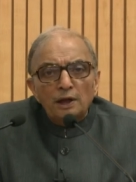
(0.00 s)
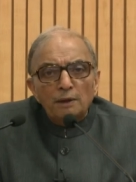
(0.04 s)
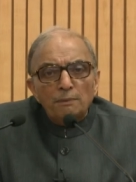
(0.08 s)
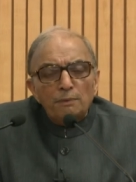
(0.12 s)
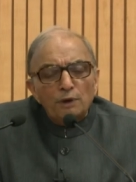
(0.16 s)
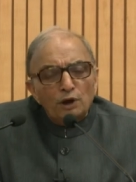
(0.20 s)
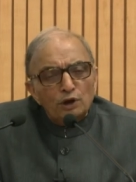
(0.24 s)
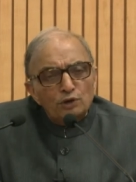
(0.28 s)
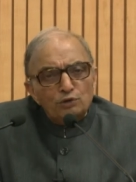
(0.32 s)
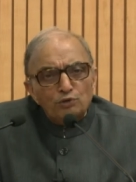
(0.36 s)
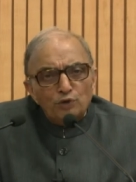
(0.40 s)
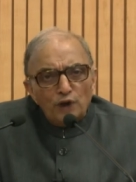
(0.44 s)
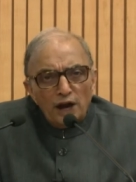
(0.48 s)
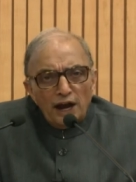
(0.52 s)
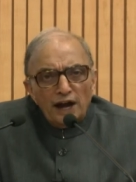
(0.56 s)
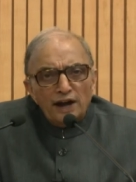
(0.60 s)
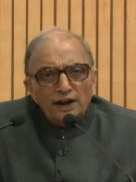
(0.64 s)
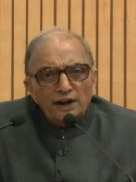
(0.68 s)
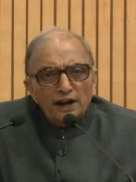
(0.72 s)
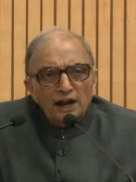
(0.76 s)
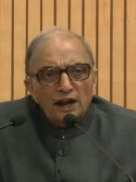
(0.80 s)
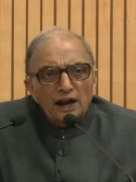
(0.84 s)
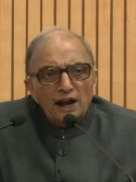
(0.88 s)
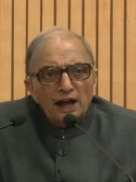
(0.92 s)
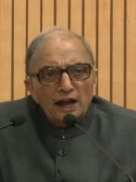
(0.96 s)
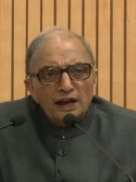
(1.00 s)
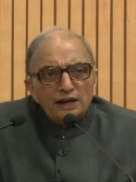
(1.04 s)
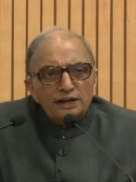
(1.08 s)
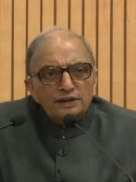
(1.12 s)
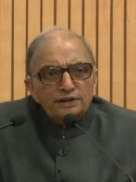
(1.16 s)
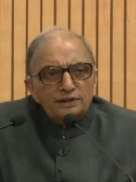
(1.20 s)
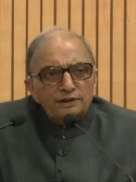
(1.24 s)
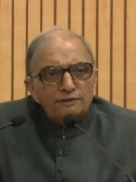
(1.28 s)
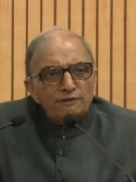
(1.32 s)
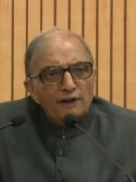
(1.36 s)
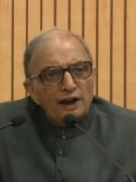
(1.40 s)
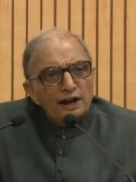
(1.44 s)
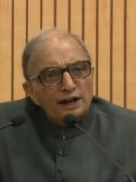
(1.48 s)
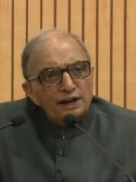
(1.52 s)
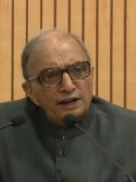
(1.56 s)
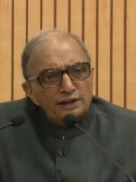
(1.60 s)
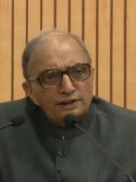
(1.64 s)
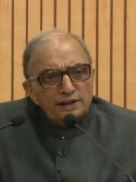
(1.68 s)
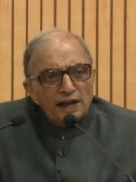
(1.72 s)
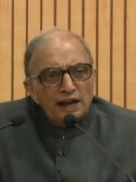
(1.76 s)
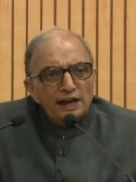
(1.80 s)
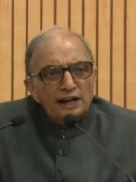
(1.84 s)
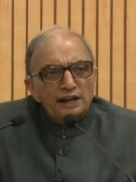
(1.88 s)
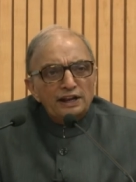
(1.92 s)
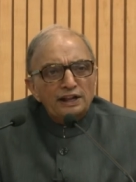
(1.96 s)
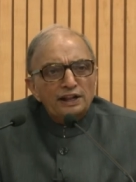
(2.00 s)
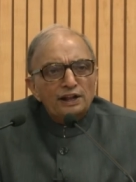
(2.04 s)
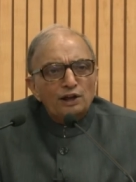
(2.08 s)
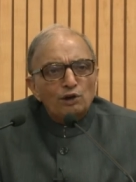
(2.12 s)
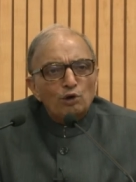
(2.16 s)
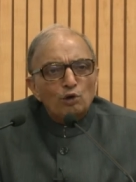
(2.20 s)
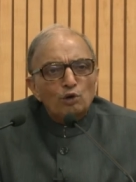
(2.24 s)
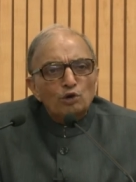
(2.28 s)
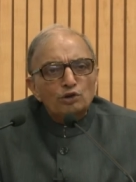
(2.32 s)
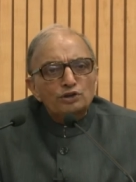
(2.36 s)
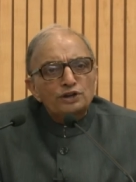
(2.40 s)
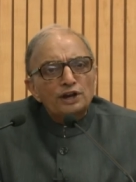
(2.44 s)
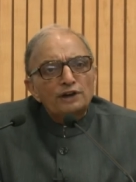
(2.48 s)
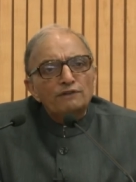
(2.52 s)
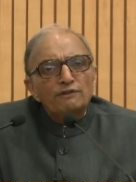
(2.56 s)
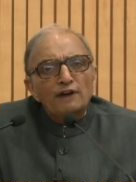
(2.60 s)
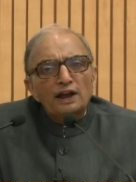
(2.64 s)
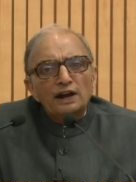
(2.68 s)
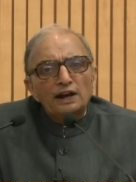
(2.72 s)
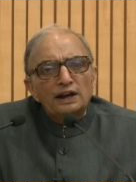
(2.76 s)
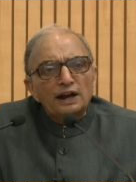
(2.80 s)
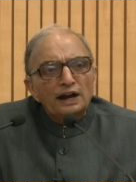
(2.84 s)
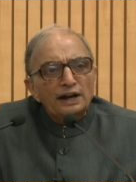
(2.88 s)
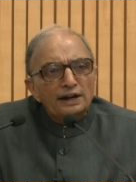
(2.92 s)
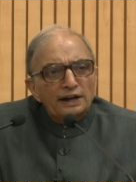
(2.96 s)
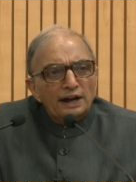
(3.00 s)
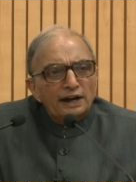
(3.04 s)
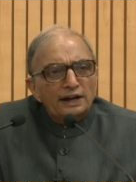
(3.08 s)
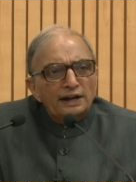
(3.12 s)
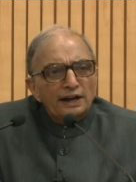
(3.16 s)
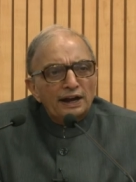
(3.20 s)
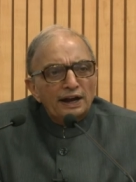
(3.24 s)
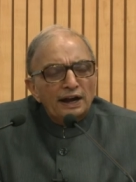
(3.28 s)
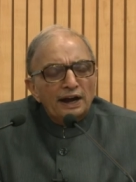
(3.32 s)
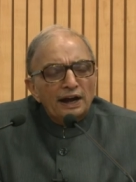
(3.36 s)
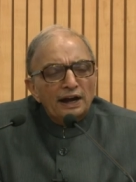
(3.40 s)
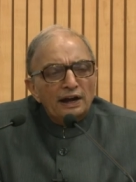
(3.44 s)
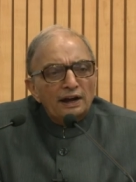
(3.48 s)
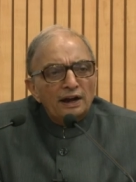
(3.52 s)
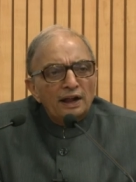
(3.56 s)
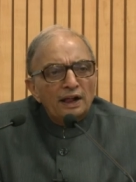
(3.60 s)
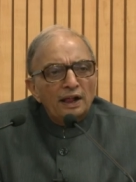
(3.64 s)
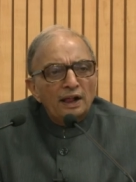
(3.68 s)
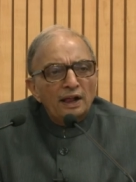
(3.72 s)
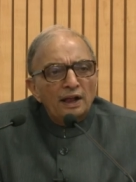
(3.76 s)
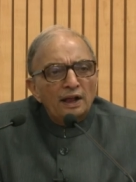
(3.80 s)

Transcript: Because we had realized while designing the course and while conducting it